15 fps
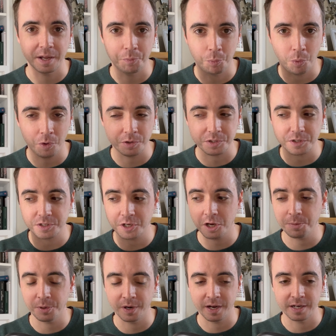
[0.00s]
What
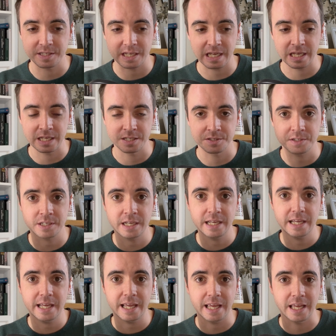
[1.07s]
Turbonite
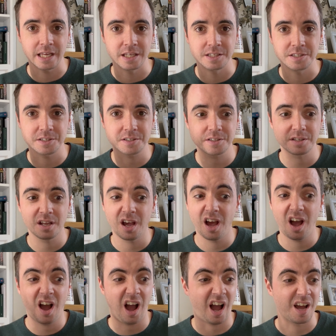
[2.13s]
is
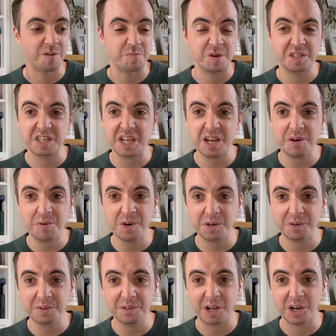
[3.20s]
a
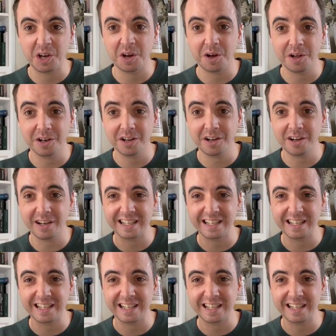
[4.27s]
material, a colour.